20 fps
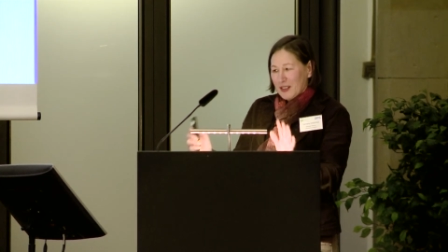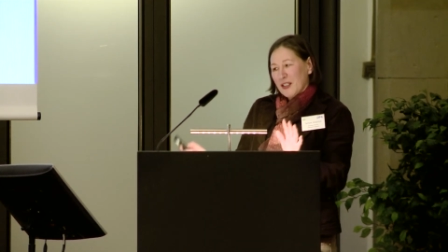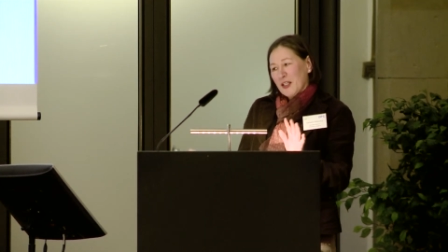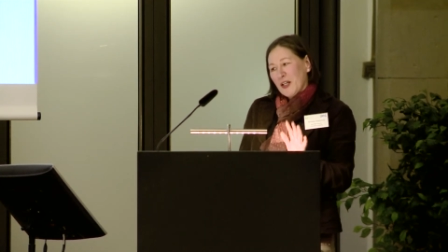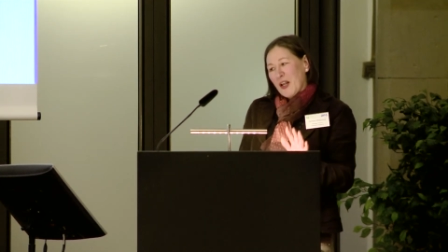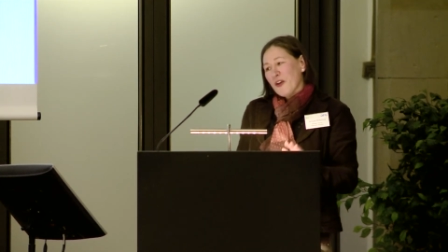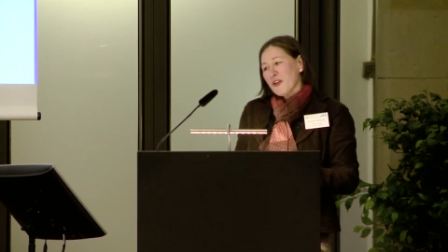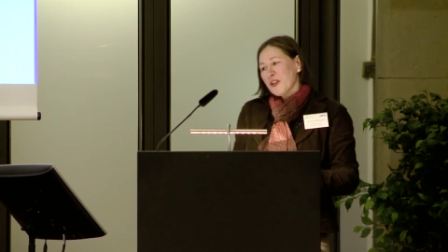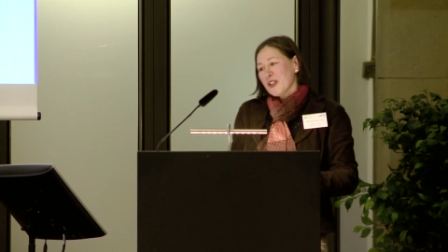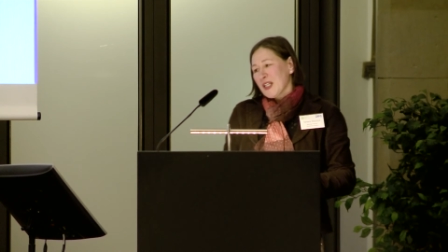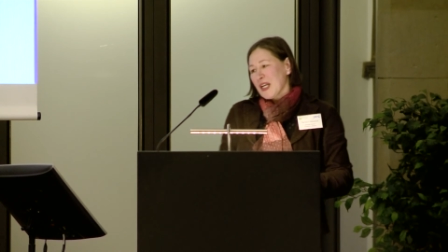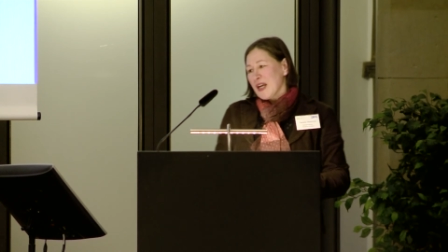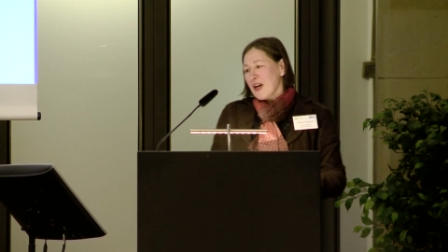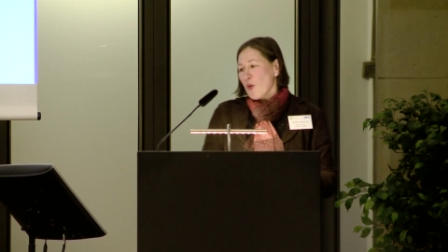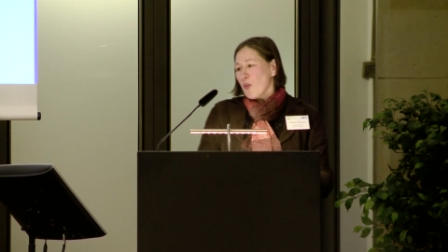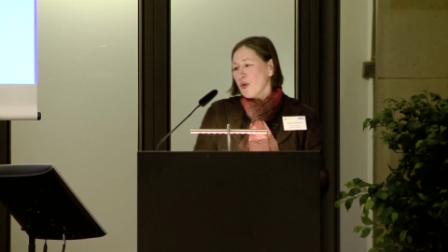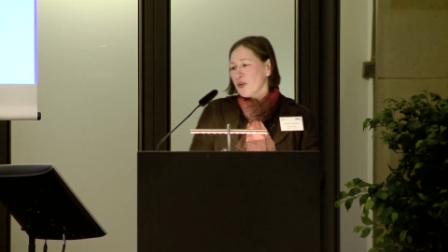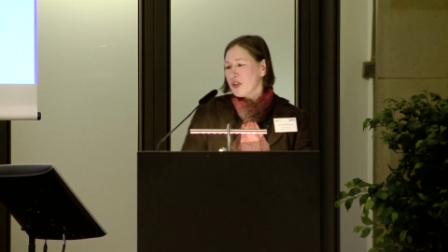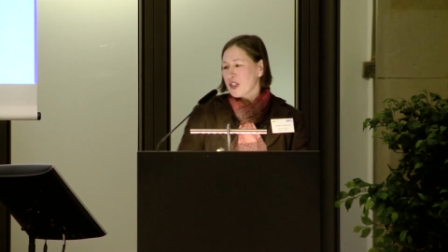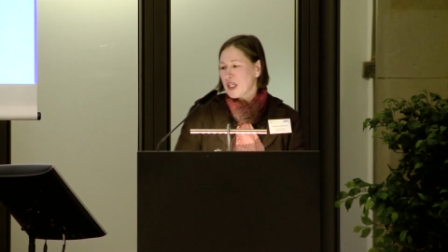is the last thing I
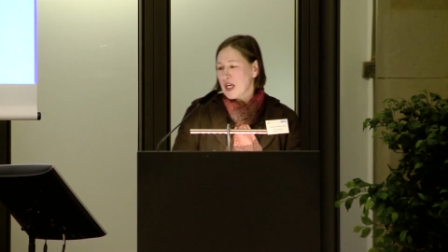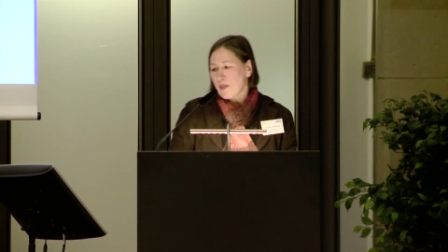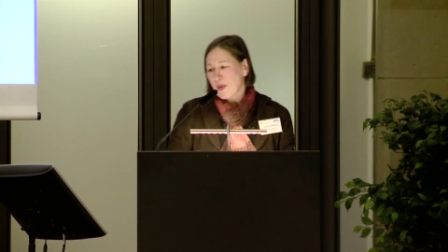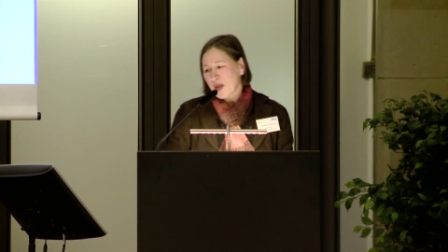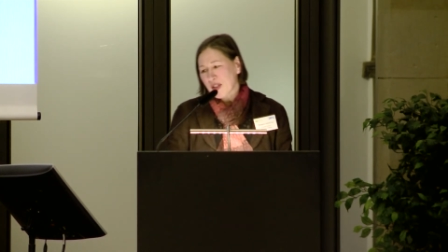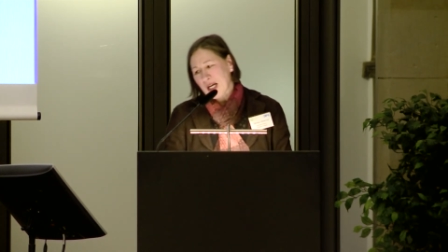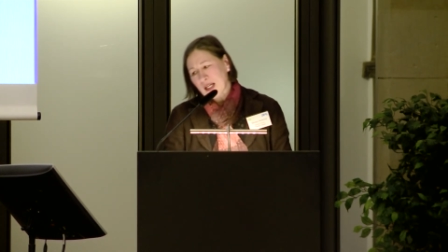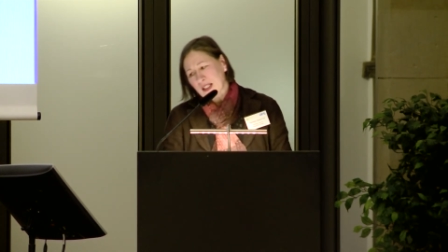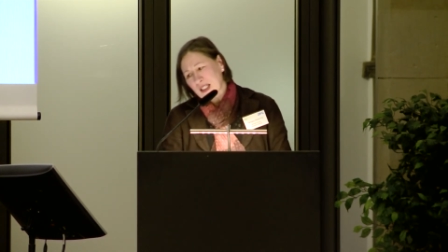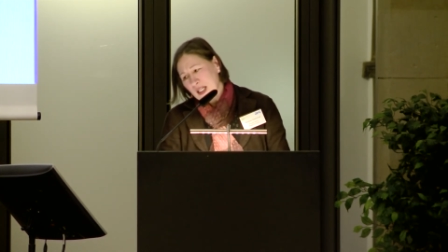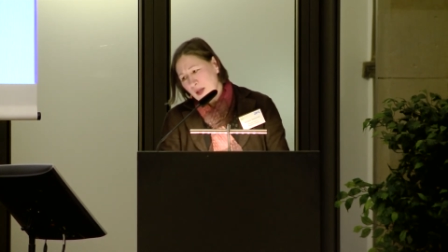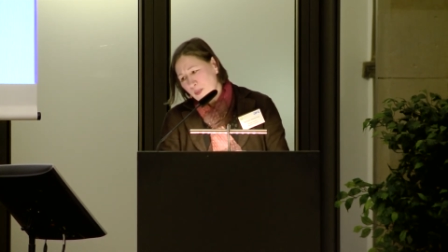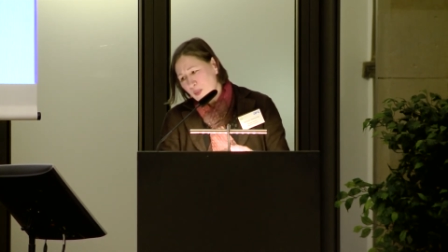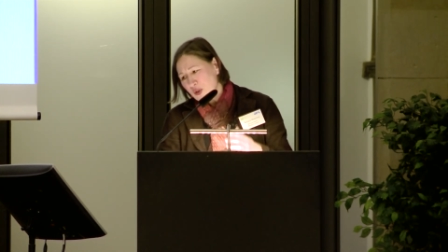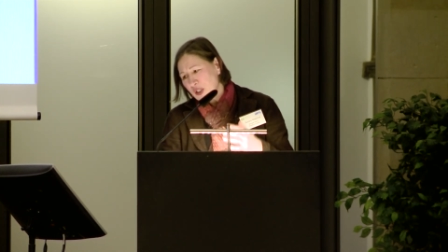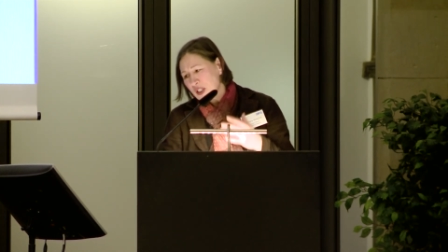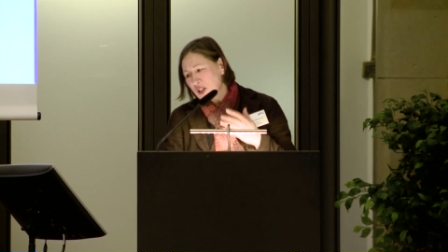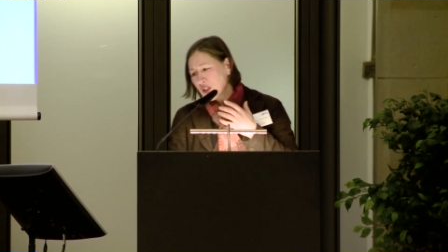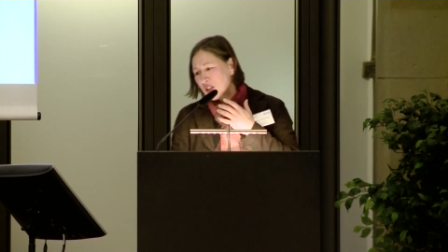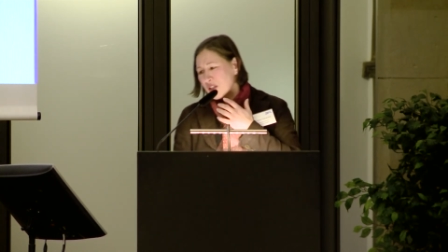want to say about data
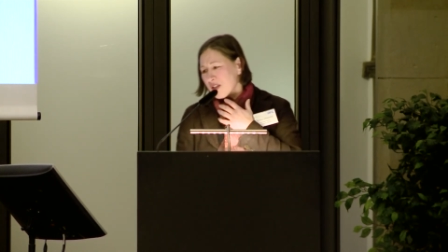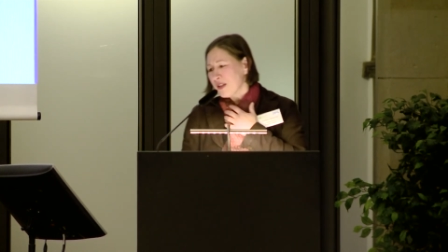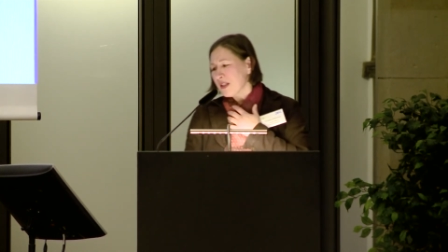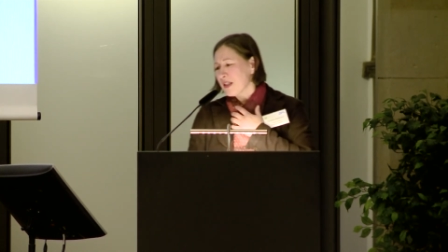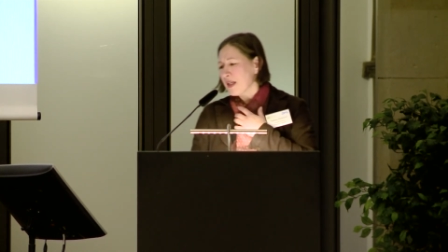deposition.